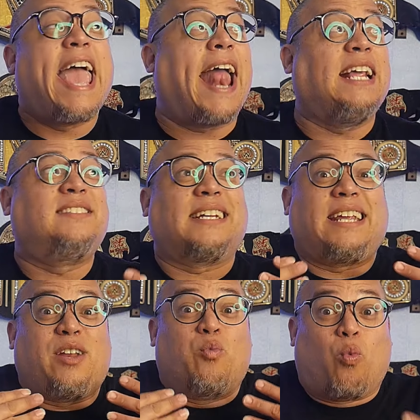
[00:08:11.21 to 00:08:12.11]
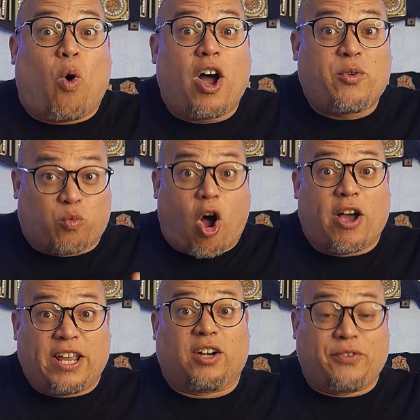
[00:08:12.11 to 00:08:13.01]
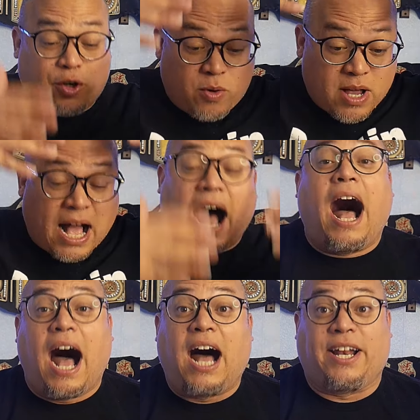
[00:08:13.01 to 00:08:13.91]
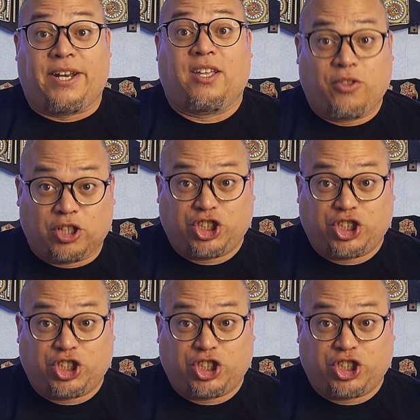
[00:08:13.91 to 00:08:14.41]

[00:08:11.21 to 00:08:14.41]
and he said it in 1 Raw interview on the